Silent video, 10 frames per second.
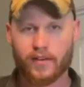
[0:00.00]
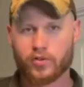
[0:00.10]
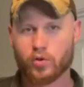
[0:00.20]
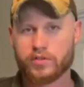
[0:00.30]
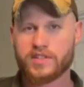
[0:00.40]

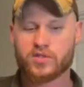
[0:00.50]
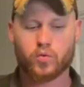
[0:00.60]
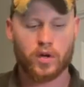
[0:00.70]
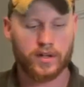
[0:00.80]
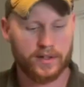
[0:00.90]
Cooled this
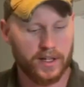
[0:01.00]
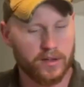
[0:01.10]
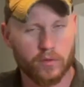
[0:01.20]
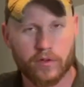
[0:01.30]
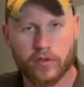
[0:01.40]
one
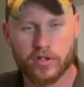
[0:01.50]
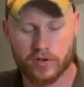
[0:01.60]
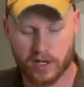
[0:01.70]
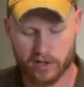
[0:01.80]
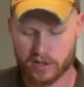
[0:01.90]
in the
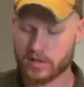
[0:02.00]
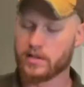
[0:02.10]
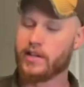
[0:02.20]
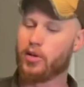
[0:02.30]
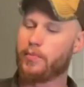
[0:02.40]
refrigerator just a
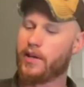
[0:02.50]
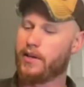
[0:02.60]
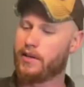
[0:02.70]
little bit.